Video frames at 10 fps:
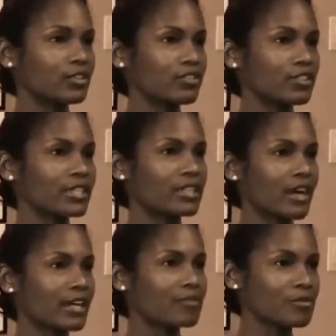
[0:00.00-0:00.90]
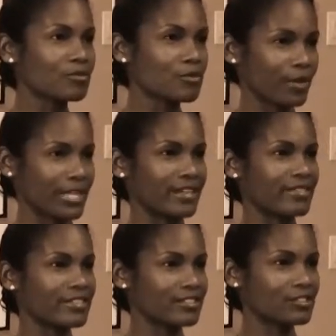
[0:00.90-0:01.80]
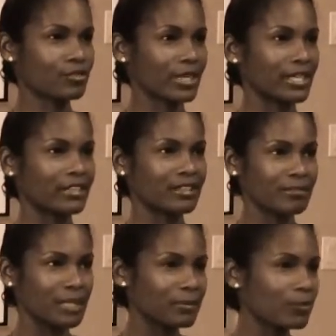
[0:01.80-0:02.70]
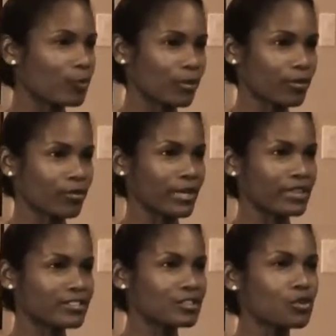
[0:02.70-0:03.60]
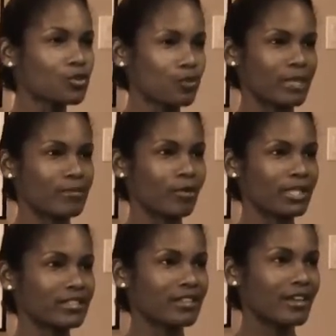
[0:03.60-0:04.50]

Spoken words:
and you feel like, God, I'm great, and this is great, and the people I'm working with are great, and this is a great moment.